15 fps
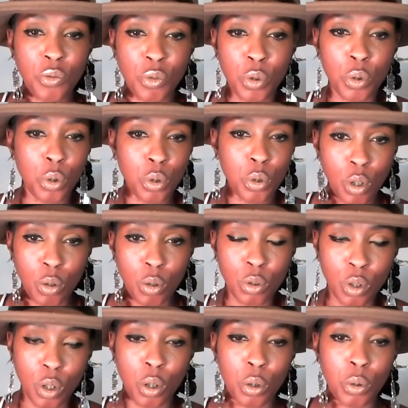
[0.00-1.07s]
of you who
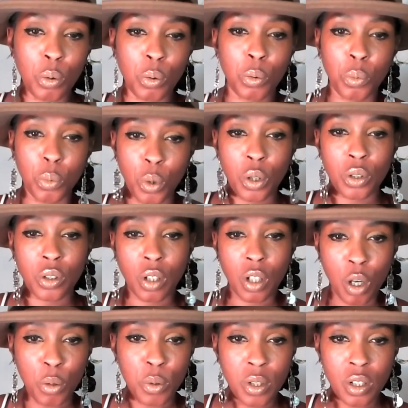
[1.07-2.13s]
don't know what
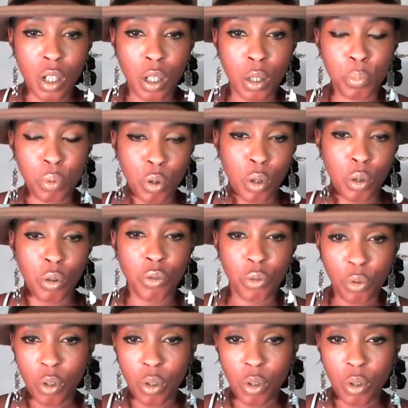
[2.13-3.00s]
COINTELPRO